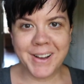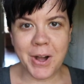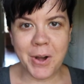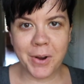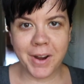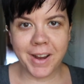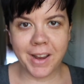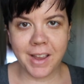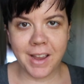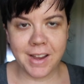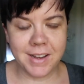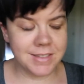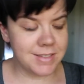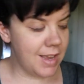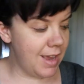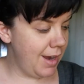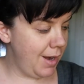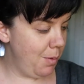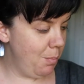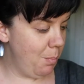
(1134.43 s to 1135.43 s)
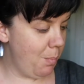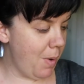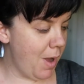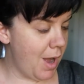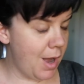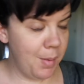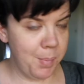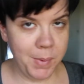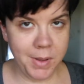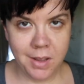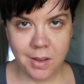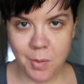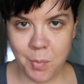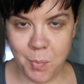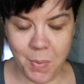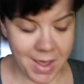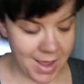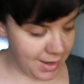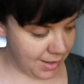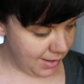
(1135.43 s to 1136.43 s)
All right guys, I am popping
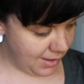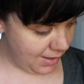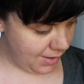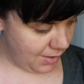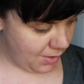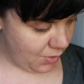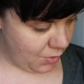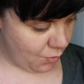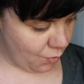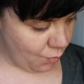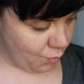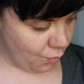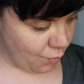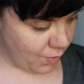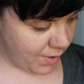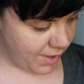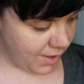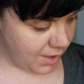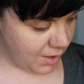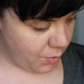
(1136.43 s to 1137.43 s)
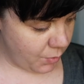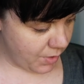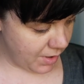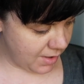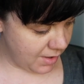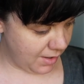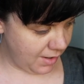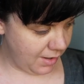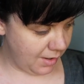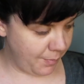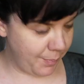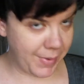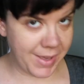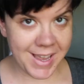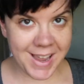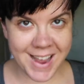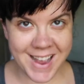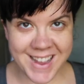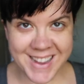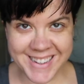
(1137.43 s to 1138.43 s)
back in really quickly
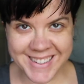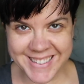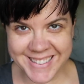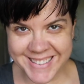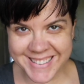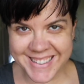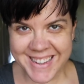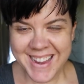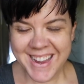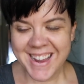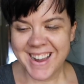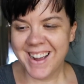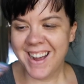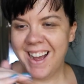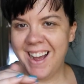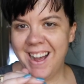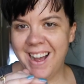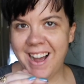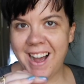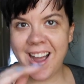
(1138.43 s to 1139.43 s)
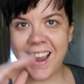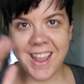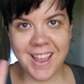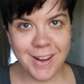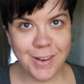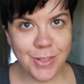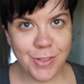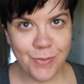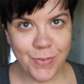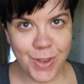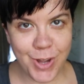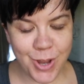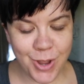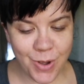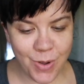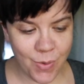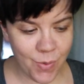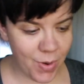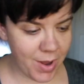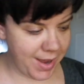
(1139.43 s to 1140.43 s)
because I ended the
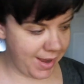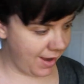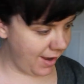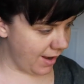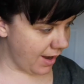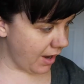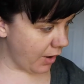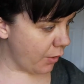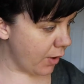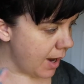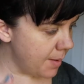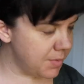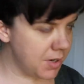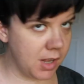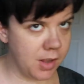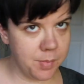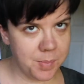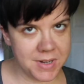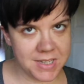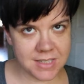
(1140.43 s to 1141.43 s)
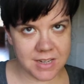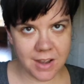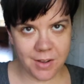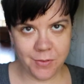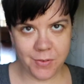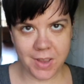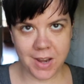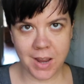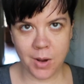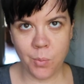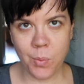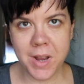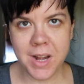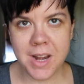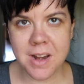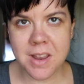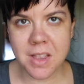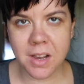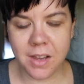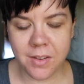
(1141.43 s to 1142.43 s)
video and I grabbed all of my stuff and I went into the